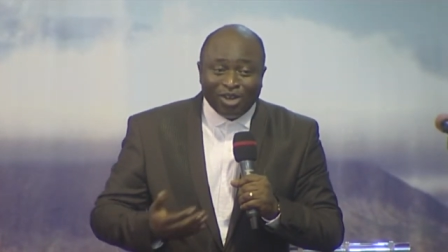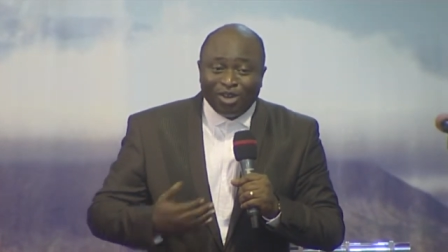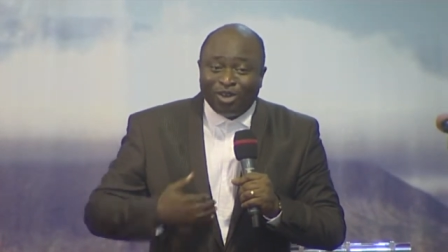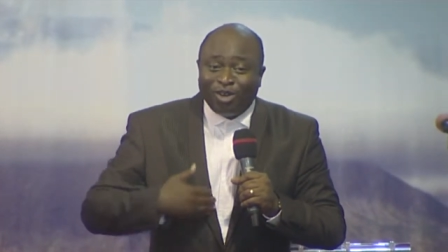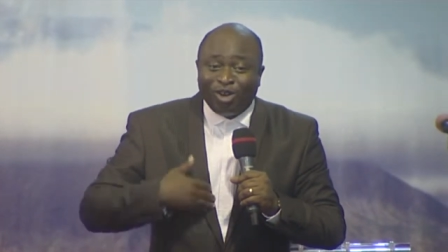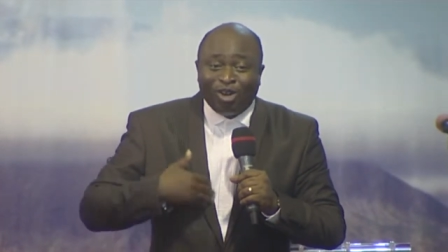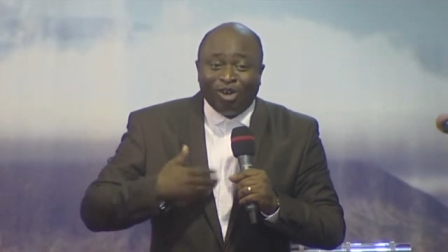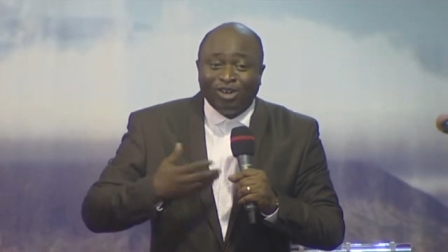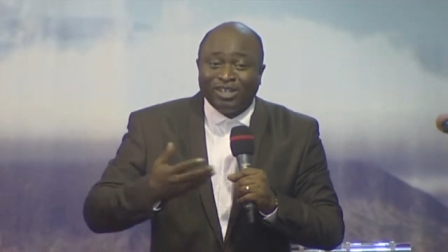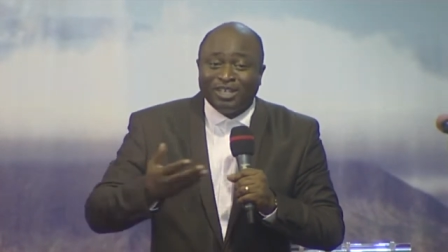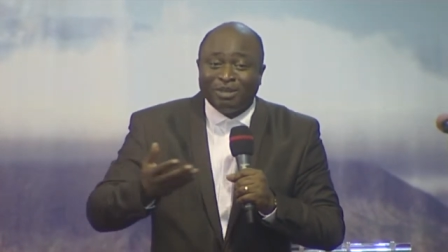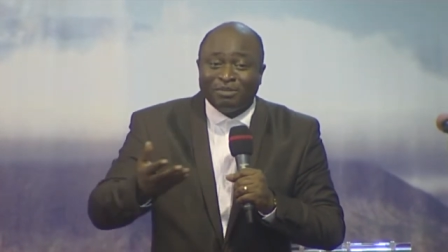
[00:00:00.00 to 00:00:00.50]

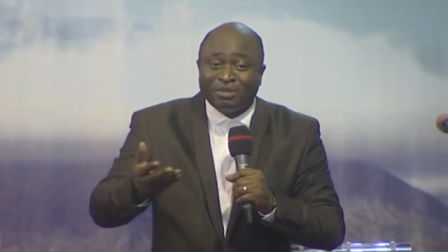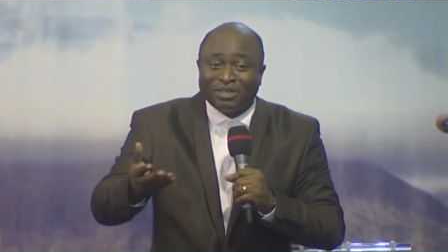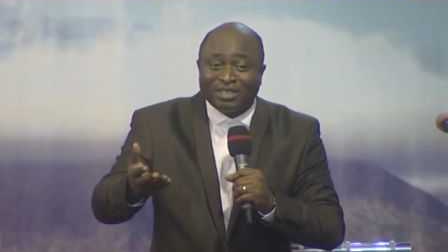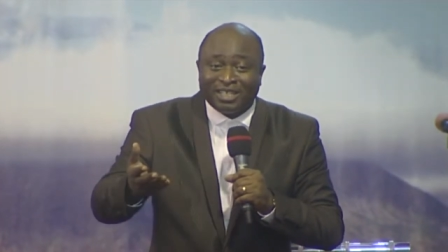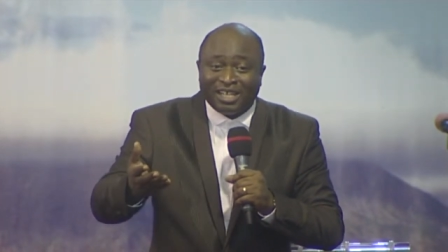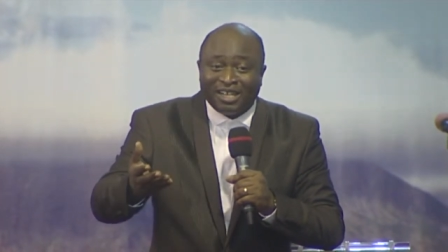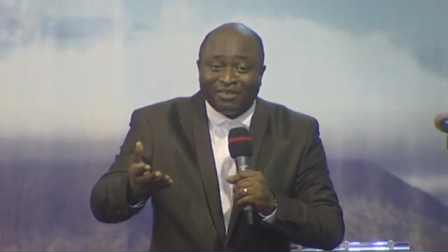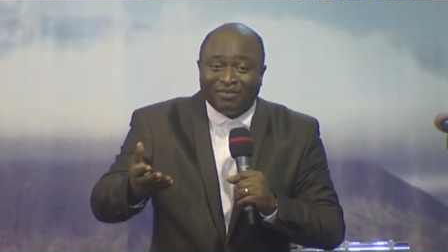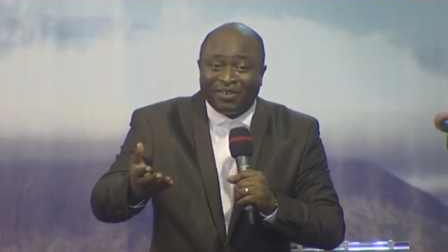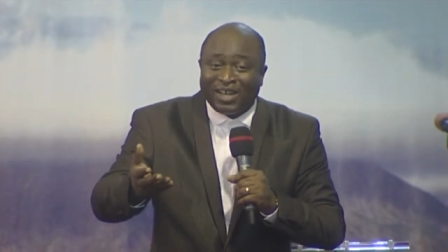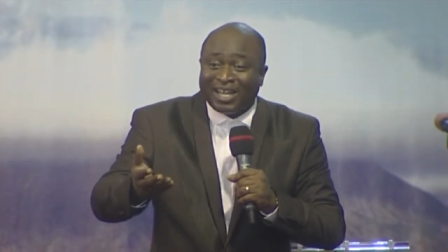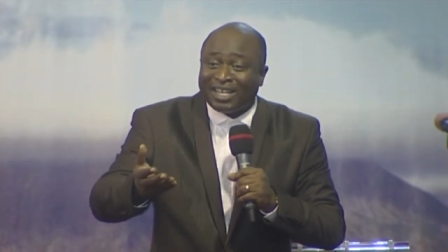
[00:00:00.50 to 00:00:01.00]
God
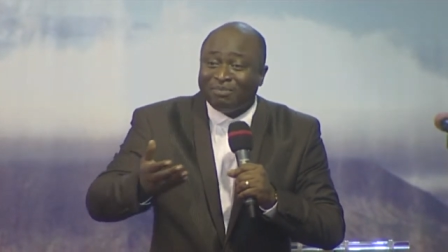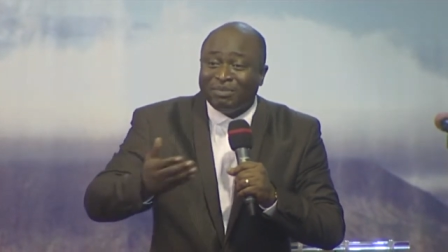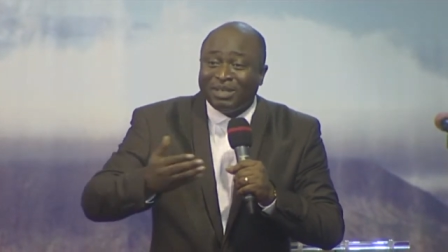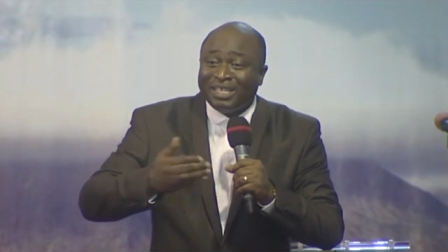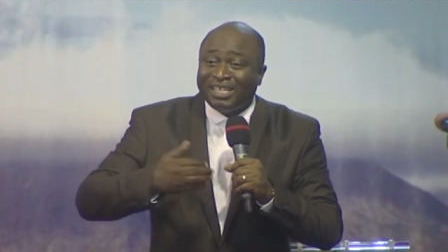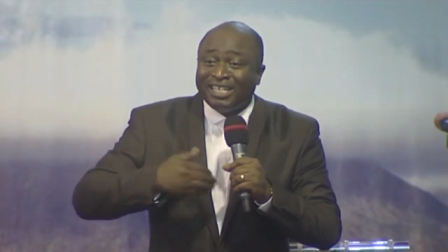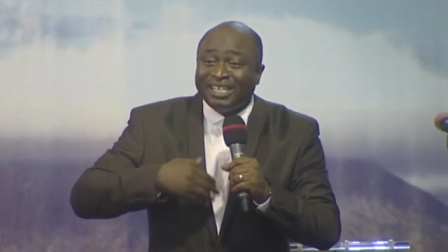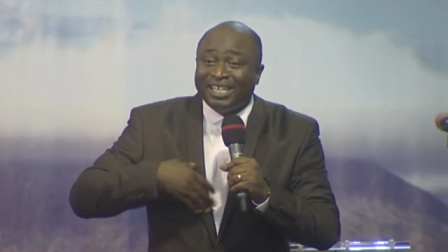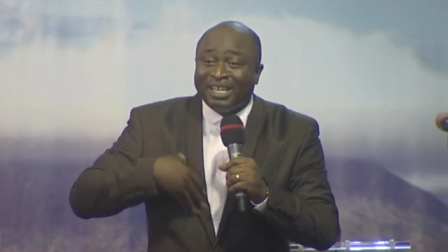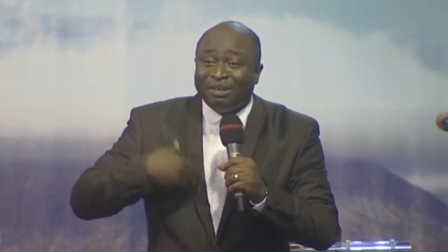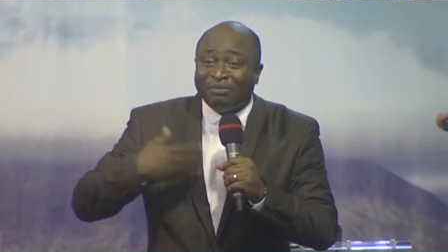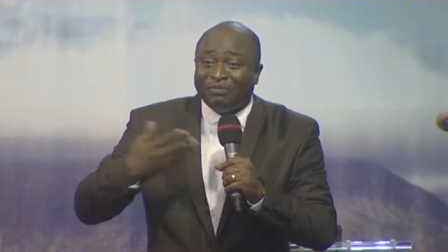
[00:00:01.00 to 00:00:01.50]
Himself had
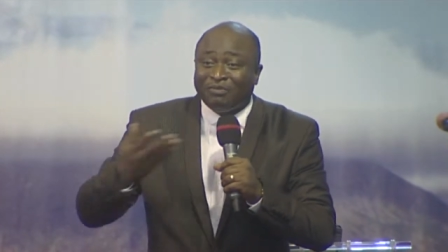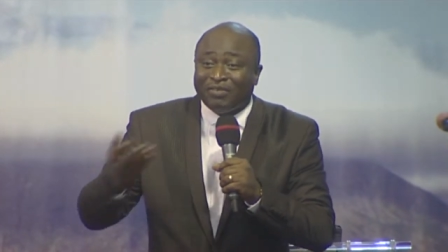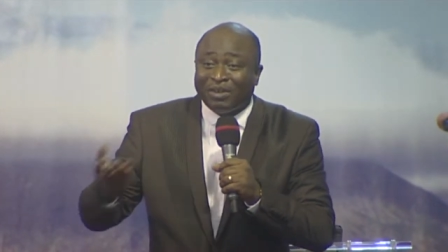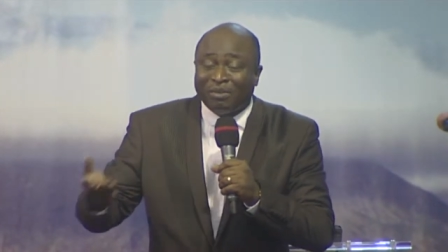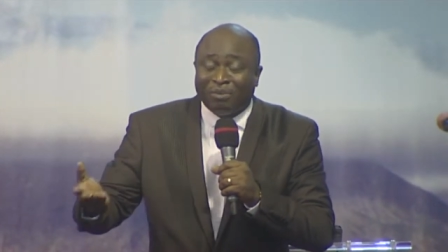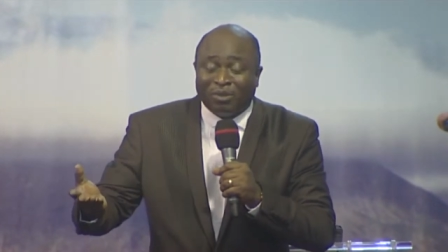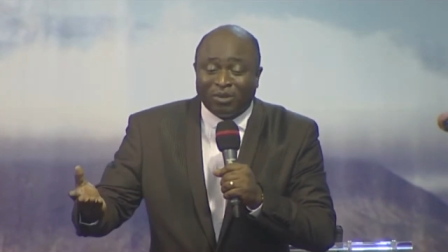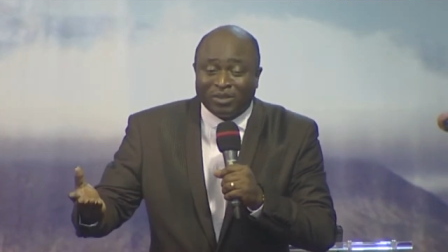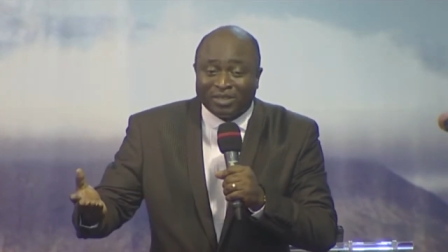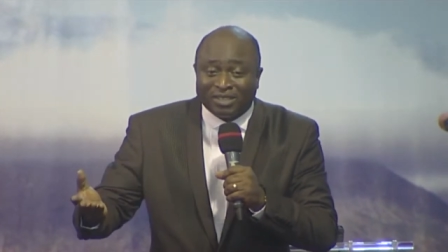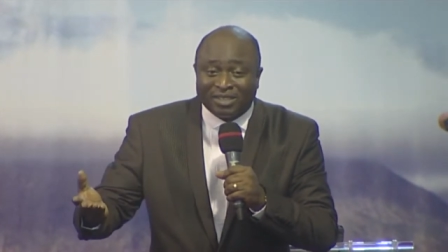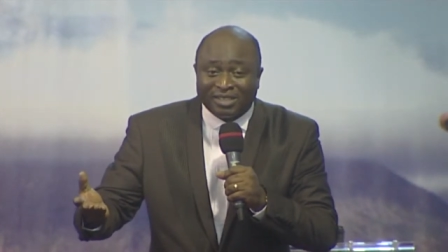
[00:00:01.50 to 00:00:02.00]
made the name
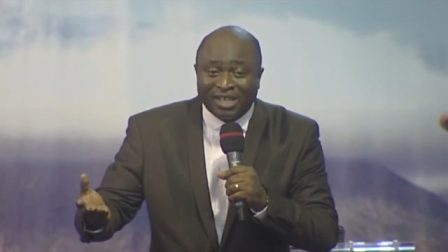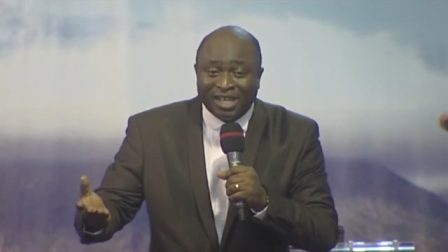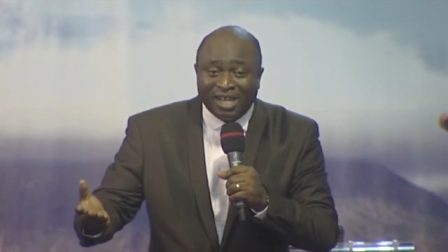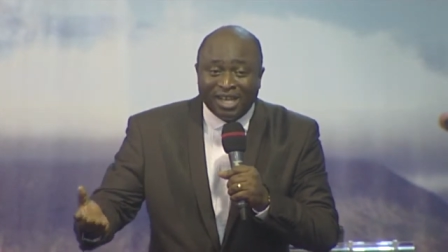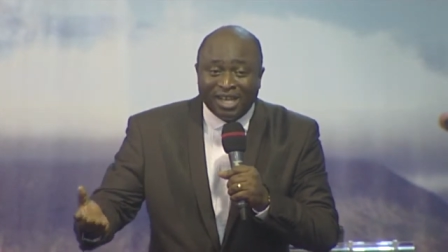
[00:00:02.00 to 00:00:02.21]
famous.